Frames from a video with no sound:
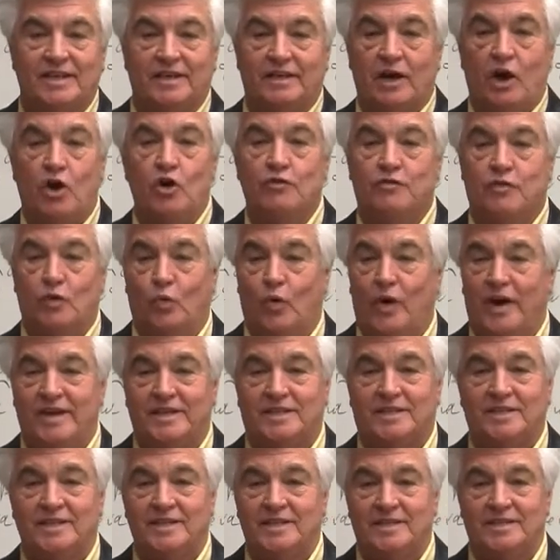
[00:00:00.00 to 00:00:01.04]
and
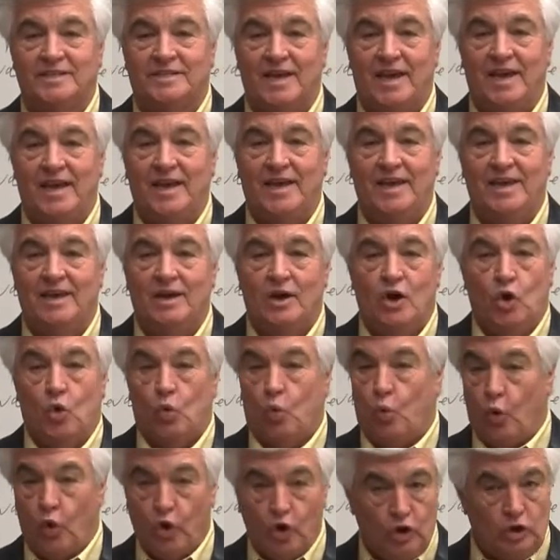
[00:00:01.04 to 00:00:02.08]
overweight is a
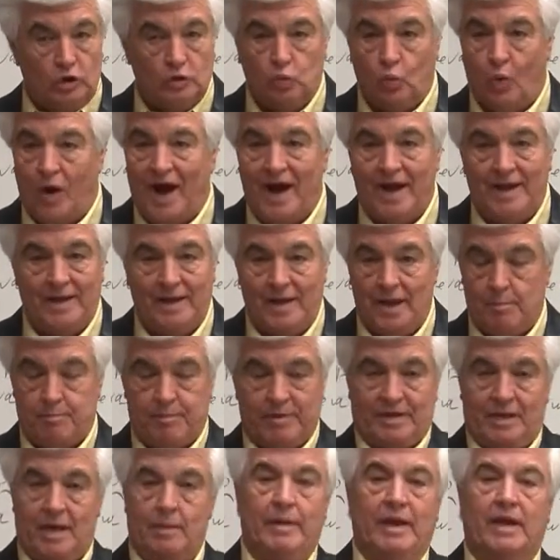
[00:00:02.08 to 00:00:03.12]
worldwide
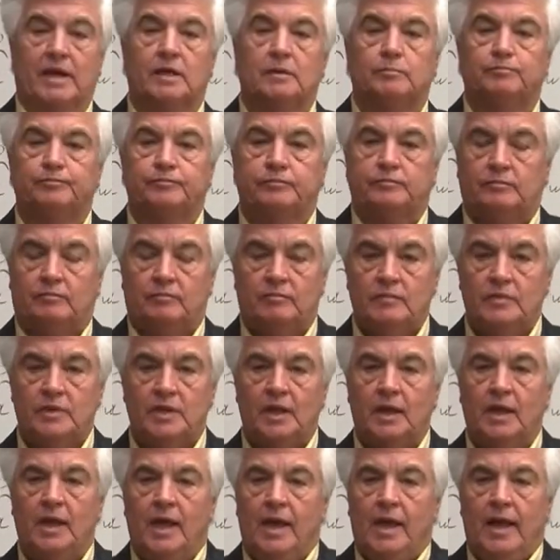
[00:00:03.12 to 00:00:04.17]
epidemic.
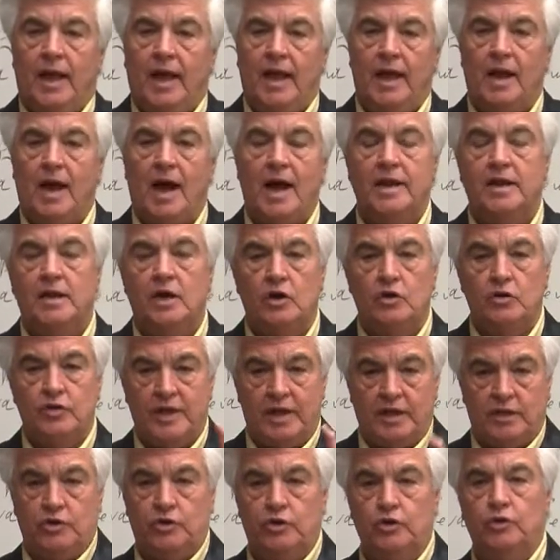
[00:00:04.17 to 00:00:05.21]
And I know
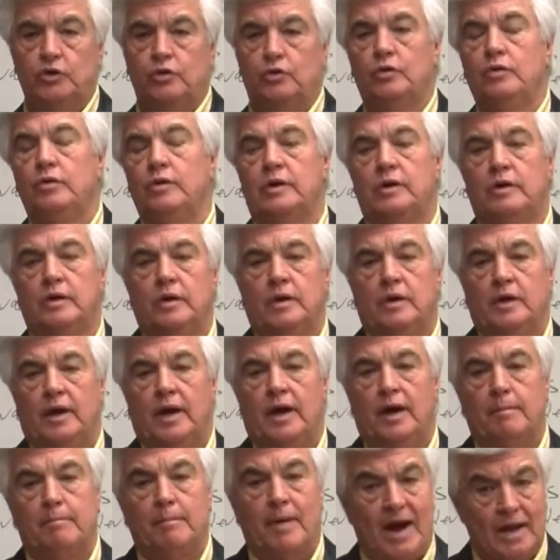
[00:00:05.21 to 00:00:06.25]
that you
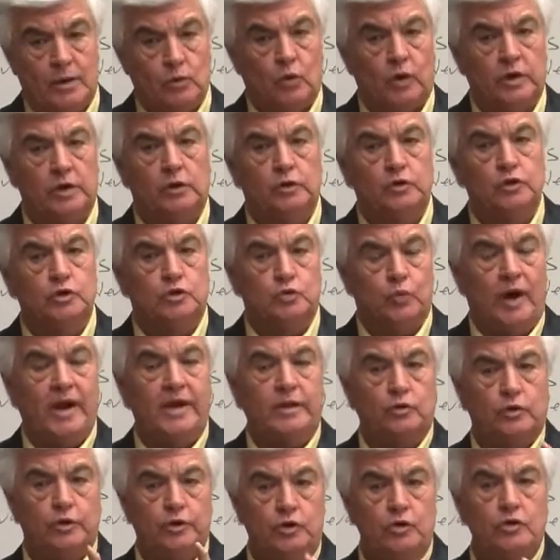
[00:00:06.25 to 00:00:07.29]
might want to lose
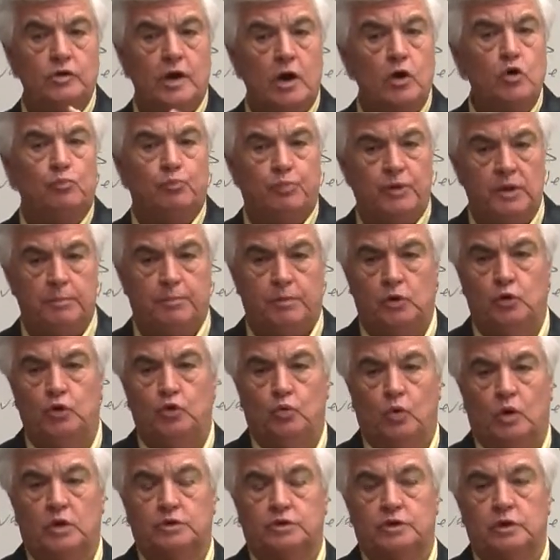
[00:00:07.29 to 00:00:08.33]
weight, or you know people who
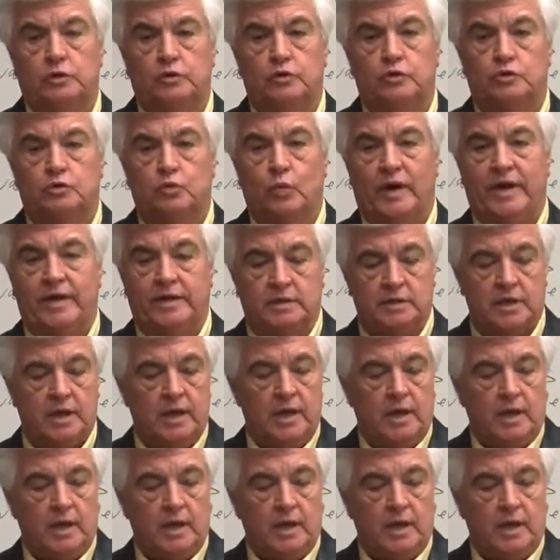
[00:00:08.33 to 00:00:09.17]
want to lose weight.